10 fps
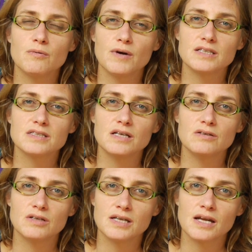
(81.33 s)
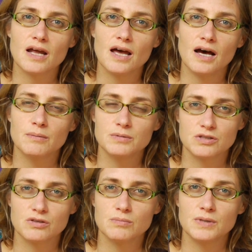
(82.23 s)
ways that you can help
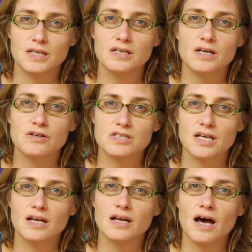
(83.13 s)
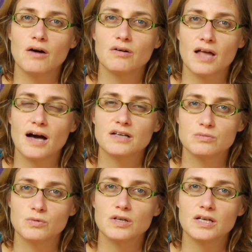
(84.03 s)
children begin to understand how clocks
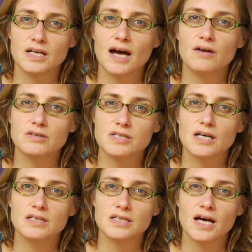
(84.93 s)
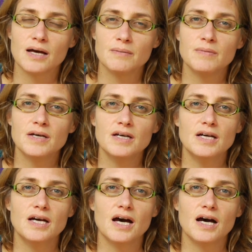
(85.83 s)
work and how to tell the time.
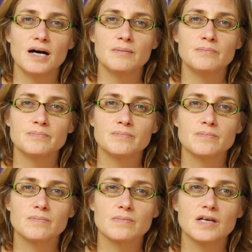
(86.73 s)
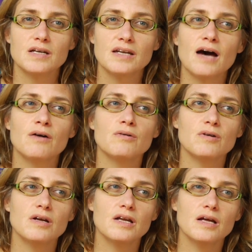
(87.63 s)
Um, now
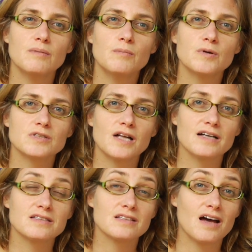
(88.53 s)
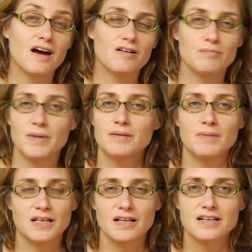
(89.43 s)
most clocks are many
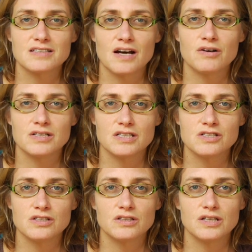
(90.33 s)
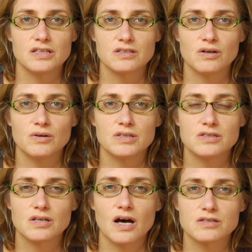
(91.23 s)
many clocks now are digital and so it's
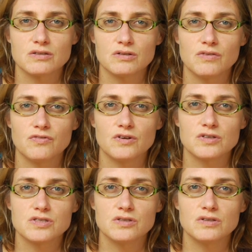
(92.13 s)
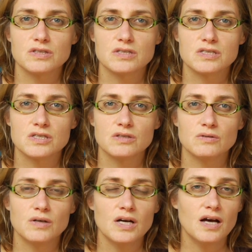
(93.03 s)
also good for students
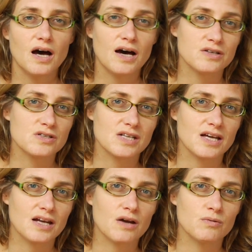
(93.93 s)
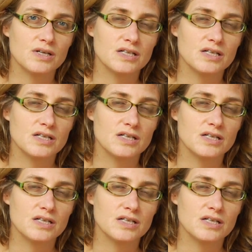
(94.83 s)
to understand how to read